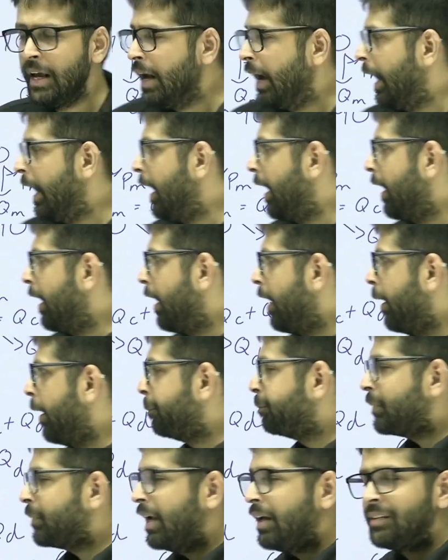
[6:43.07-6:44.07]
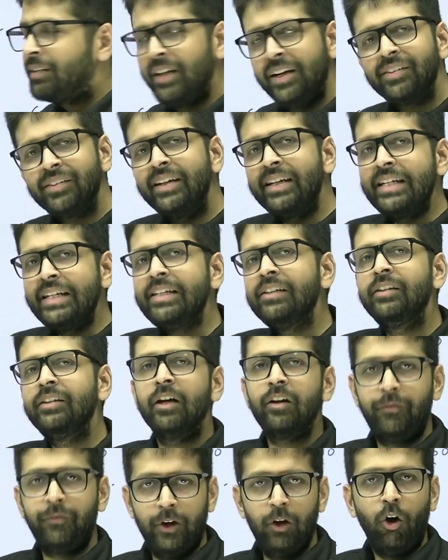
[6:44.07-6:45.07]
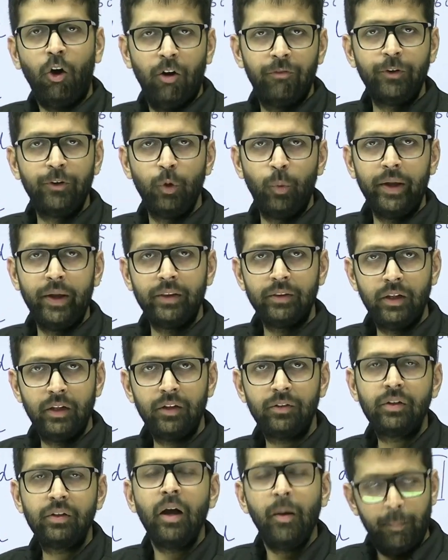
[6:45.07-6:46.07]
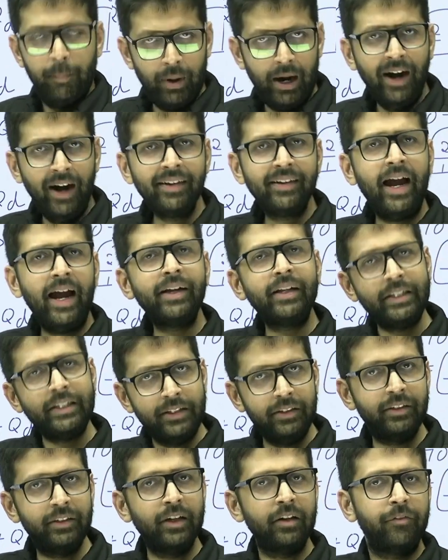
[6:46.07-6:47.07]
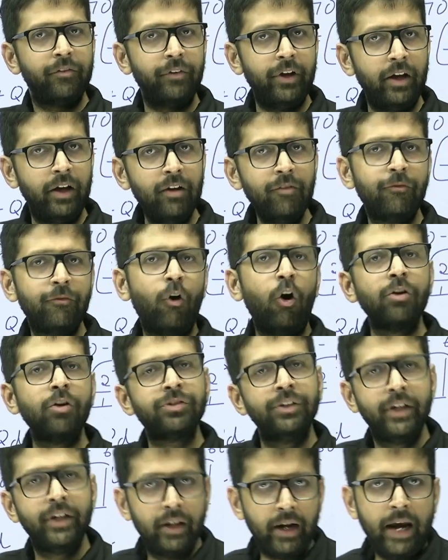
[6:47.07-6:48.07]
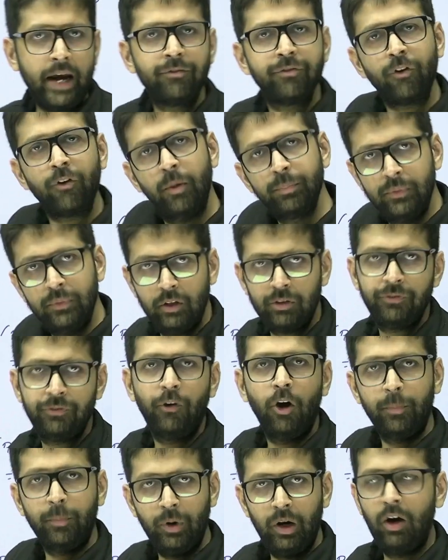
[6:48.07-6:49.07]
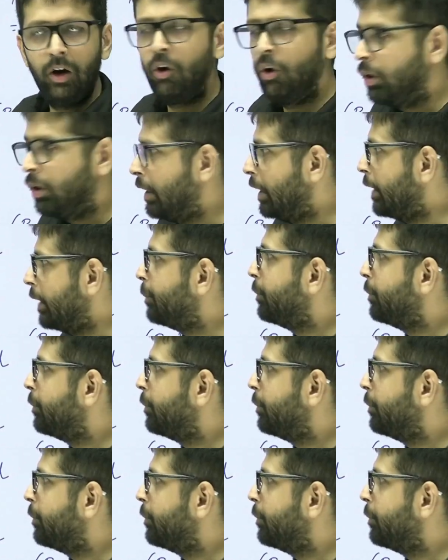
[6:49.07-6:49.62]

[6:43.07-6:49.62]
Uh, there's an easier way of doing this, but that easier way was derived from this formula only.